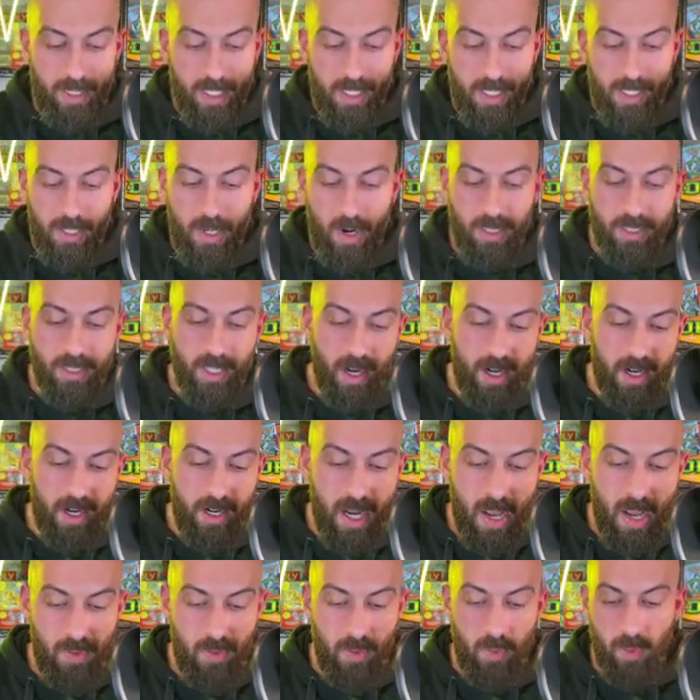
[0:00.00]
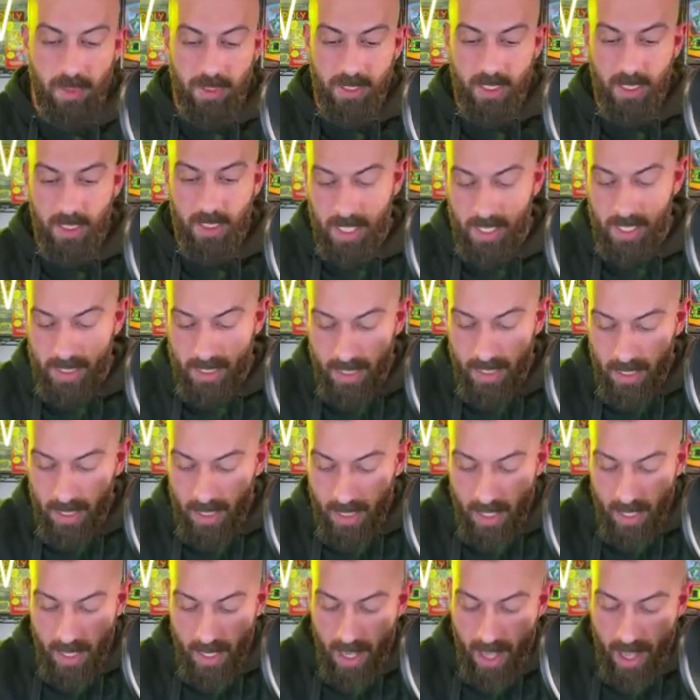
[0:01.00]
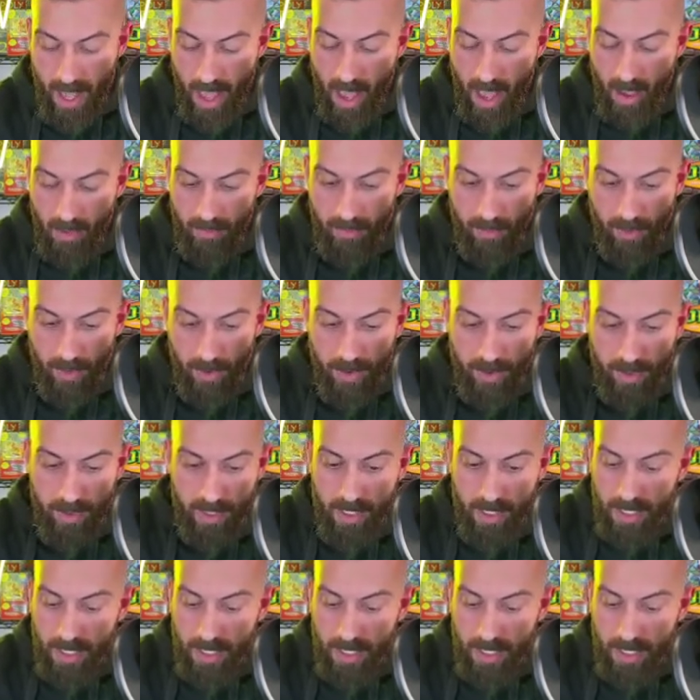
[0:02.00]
Charizard never wants to listen, ever.